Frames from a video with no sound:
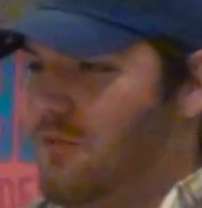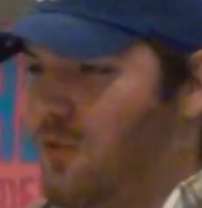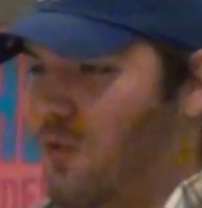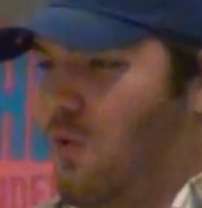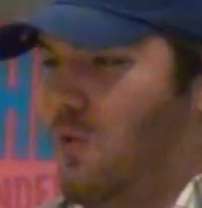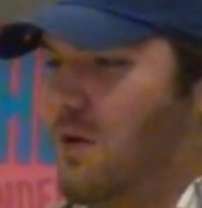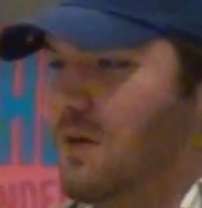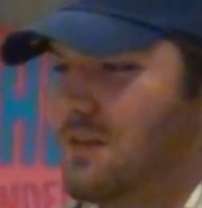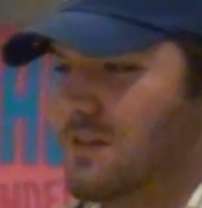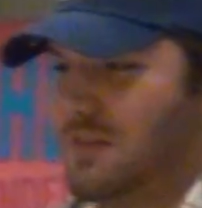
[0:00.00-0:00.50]
of
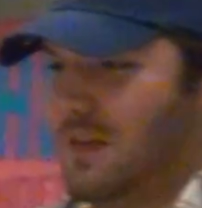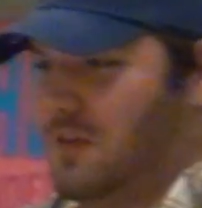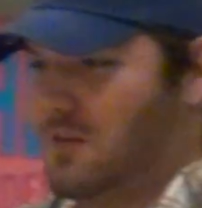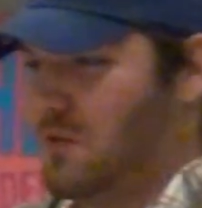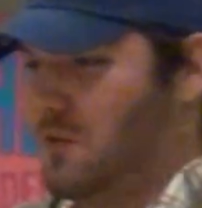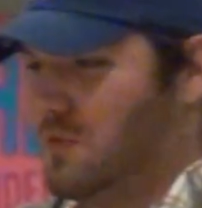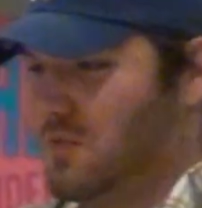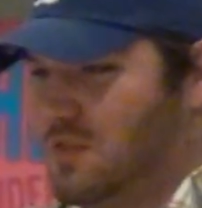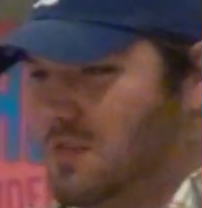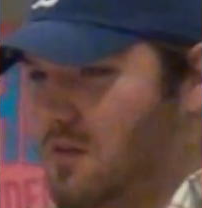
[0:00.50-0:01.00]
course they
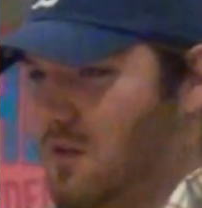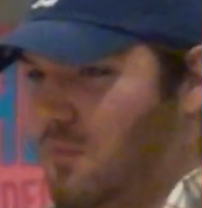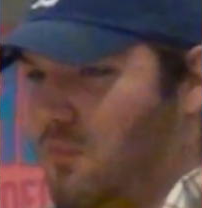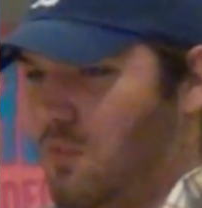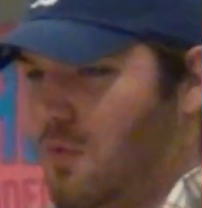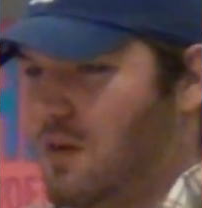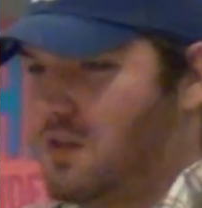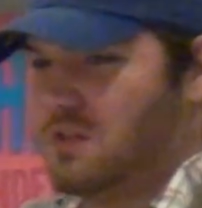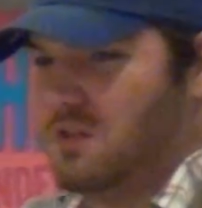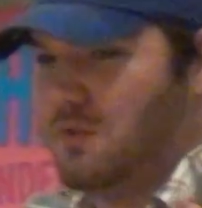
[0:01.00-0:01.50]
do
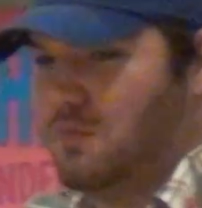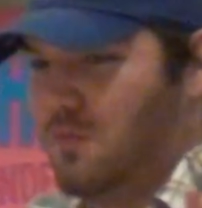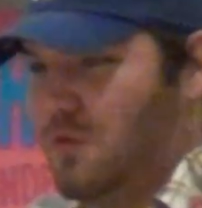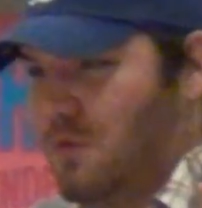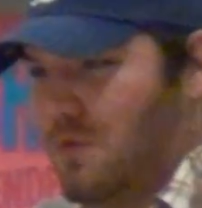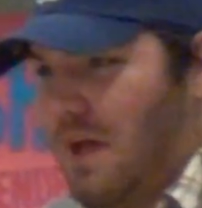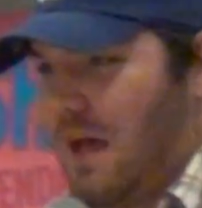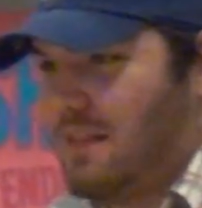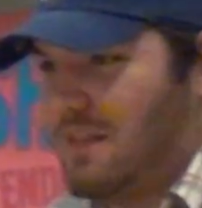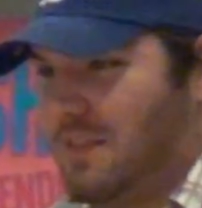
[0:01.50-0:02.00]
some Russian
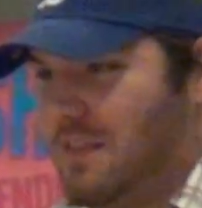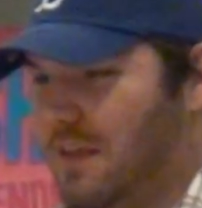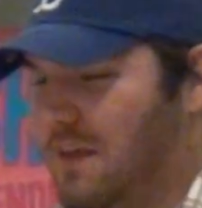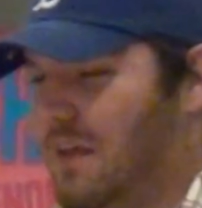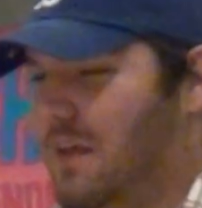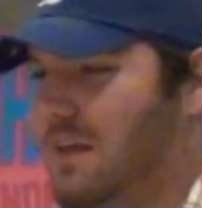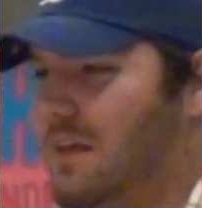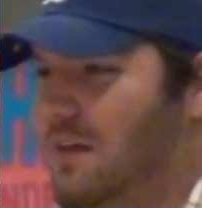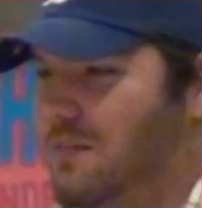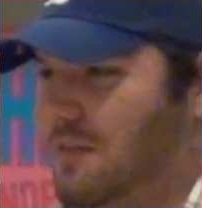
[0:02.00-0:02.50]
roulette
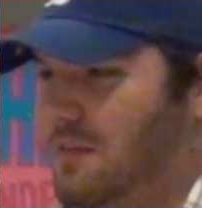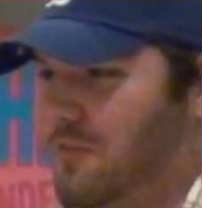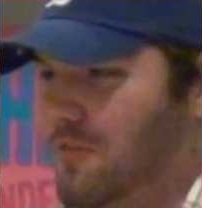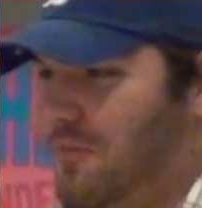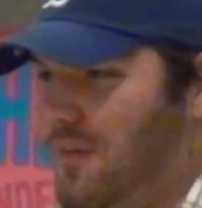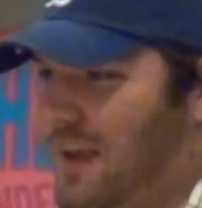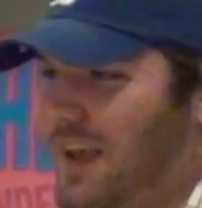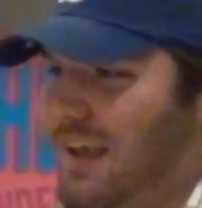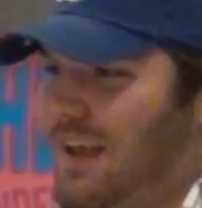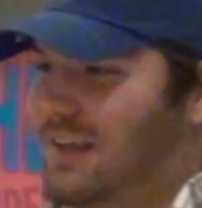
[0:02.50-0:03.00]
thingy because it's
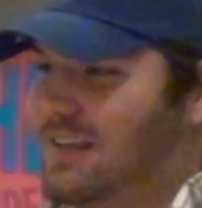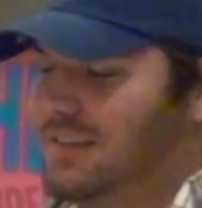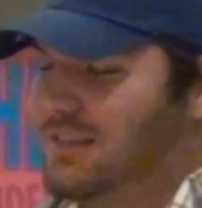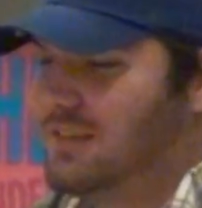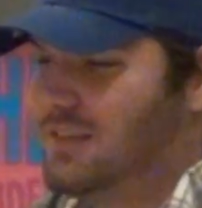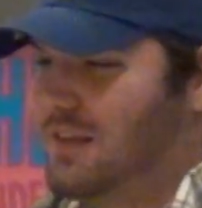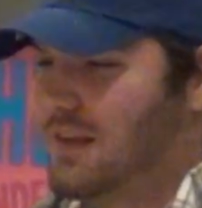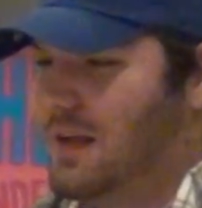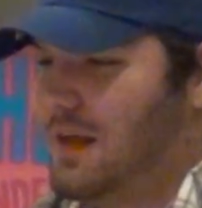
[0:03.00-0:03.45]
Vegas.